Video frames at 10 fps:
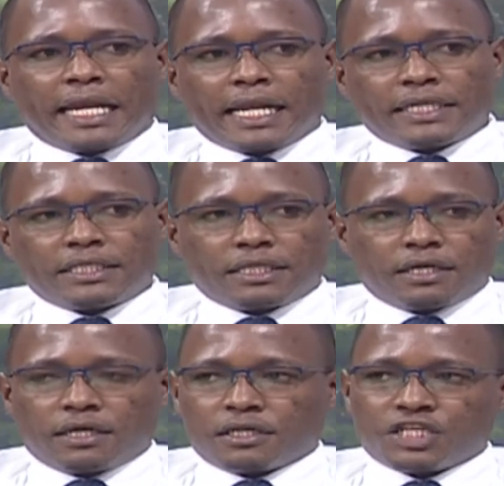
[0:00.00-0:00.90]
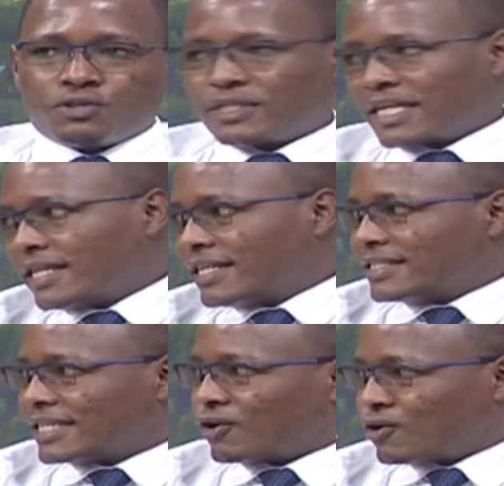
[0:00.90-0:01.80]
learned, I think in
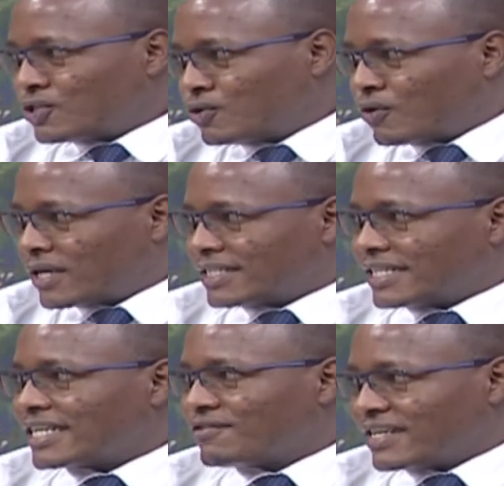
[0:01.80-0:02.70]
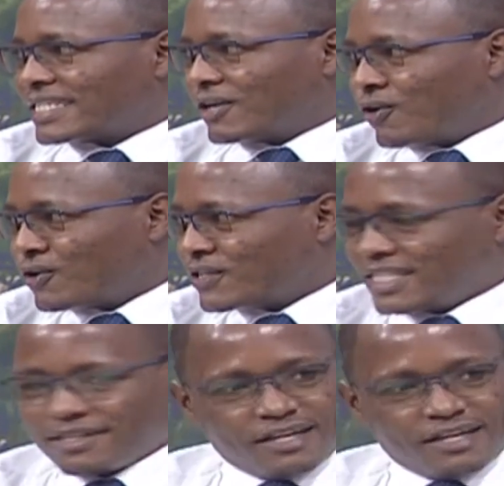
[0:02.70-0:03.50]
psychology, you call it reverse psychology.